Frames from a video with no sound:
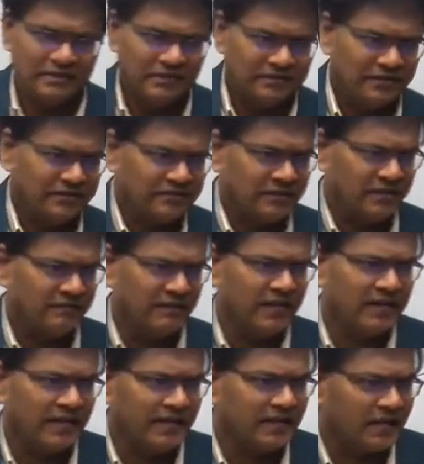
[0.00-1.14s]
Since very
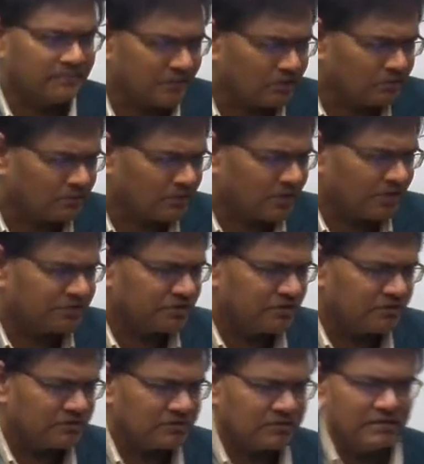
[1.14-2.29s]
high capital output ratio,
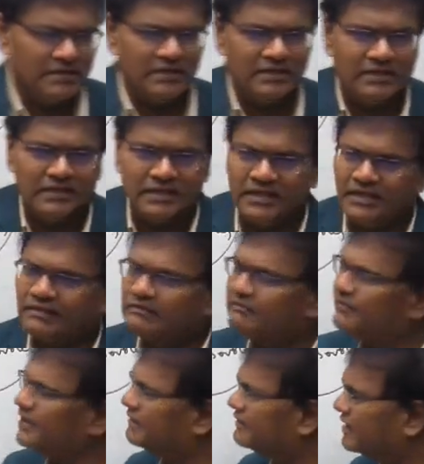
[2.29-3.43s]

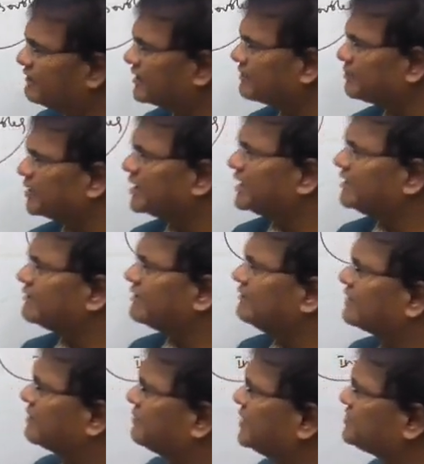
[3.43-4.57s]
our productive
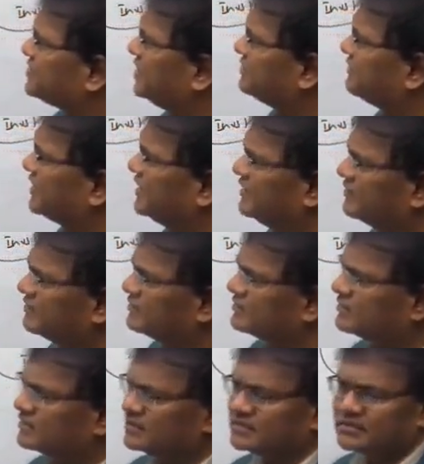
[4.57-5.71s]
capacity is very low,
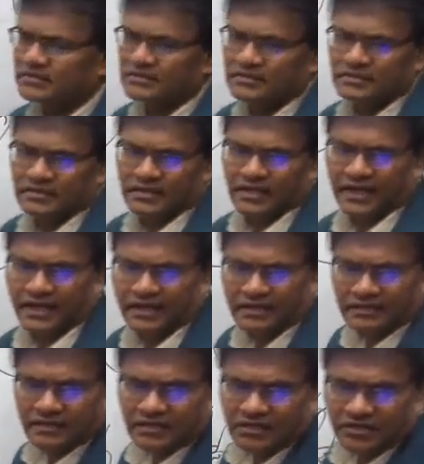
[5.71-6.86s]
and
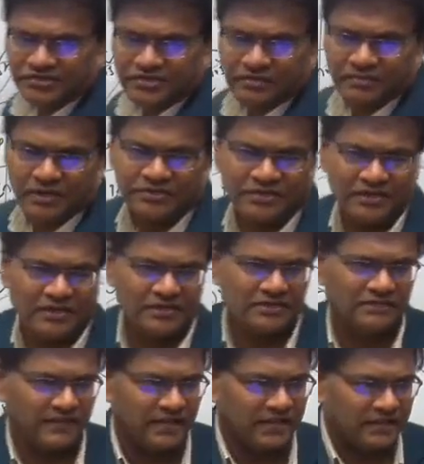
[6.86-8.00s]
cost of production is also
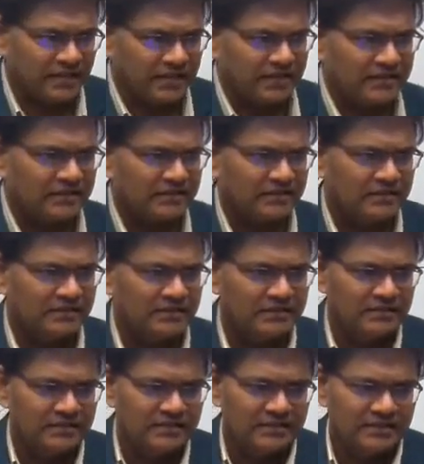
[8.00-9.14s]
very high.
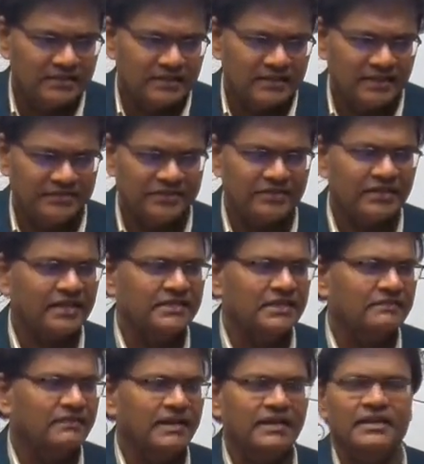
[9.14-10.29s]
This is the reason
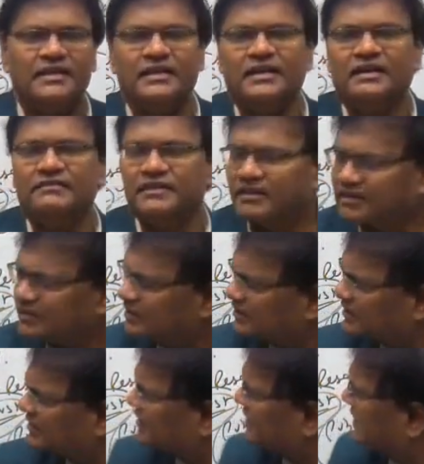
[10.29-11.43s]
why our
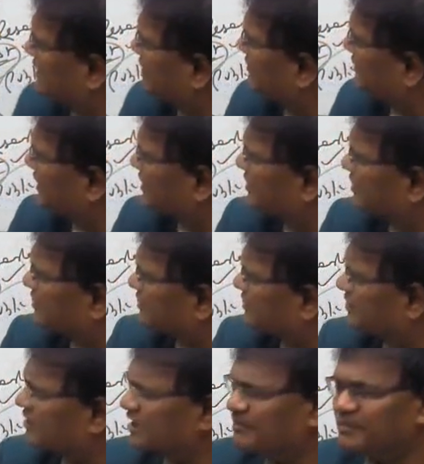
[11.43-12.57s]
we are also
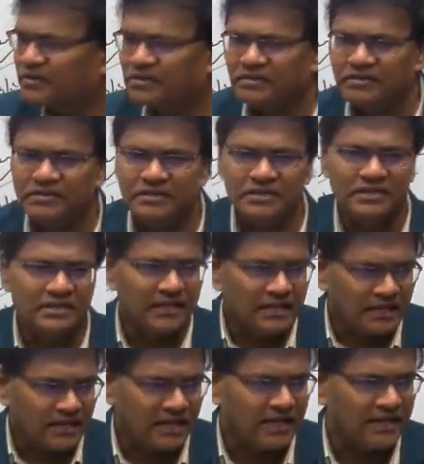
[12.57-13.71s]
not able to
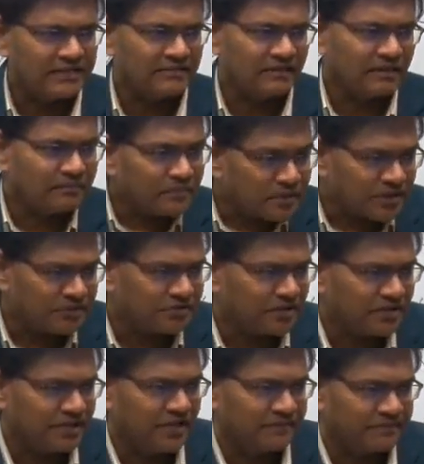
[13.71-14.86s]
realize our potential
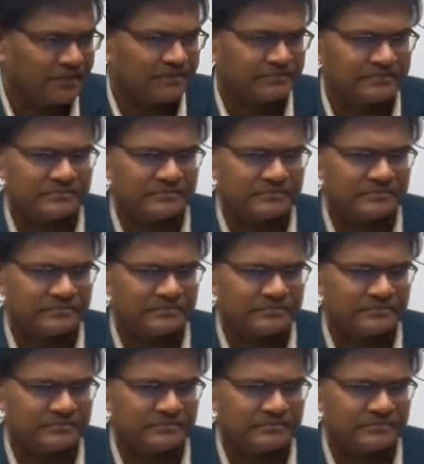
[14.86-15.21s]
GDP.